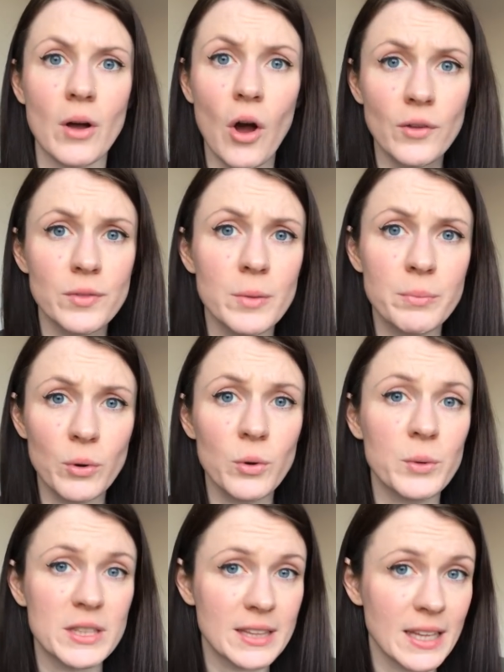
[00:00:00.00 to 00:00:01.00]
on the ball
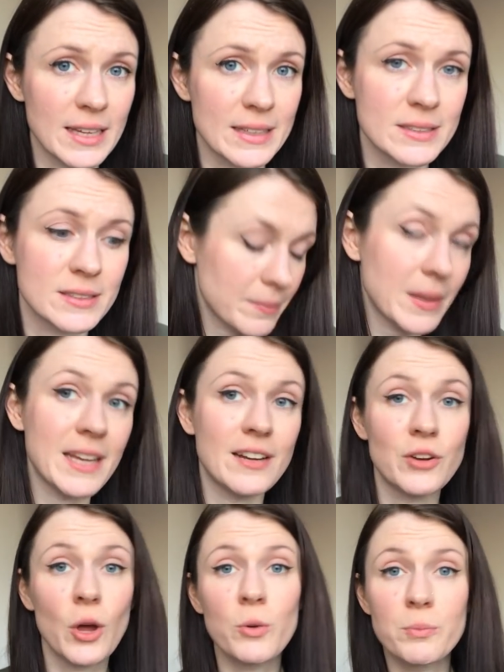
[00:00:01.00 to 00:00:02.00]
with this in a
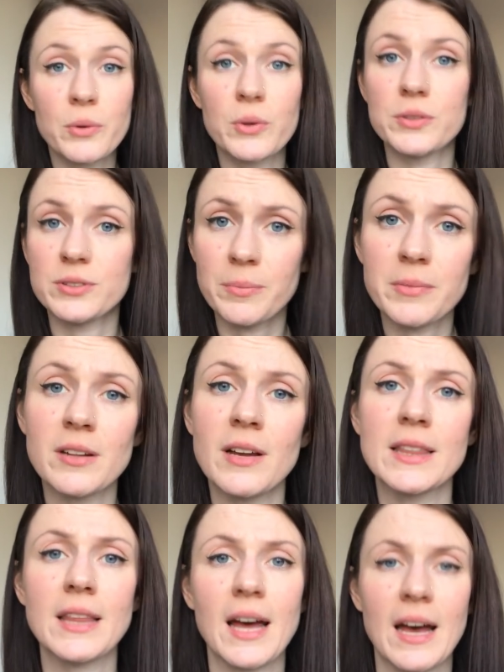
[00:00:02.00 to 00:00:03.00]
notebook or something
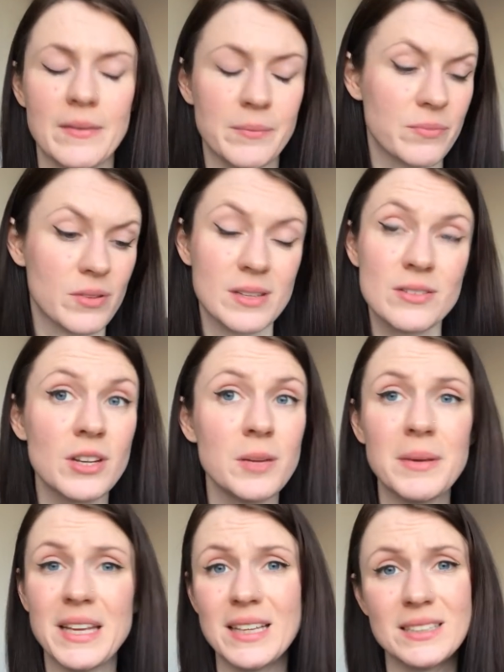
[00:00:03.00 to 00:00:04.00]
like that it's going
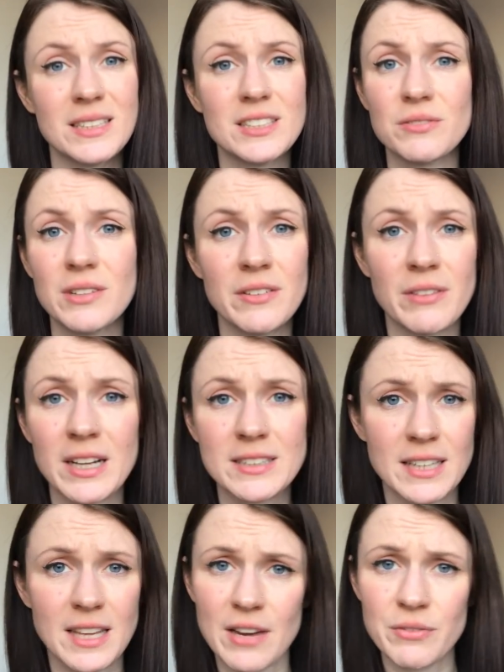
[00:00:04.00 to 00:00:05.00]
to be easy to
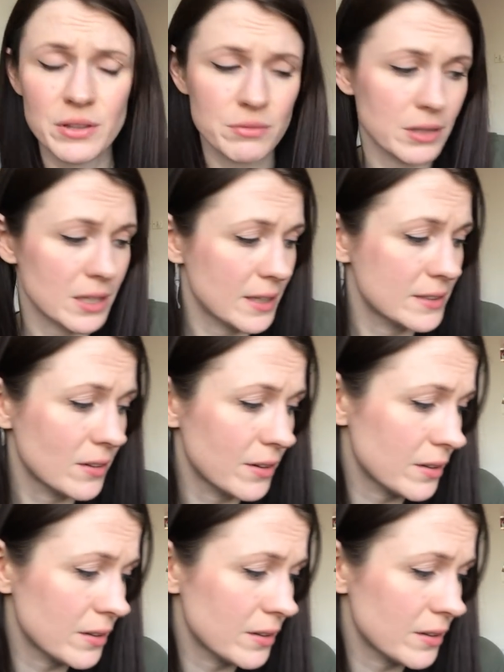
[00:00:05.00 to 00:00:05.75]
revalidate every three years i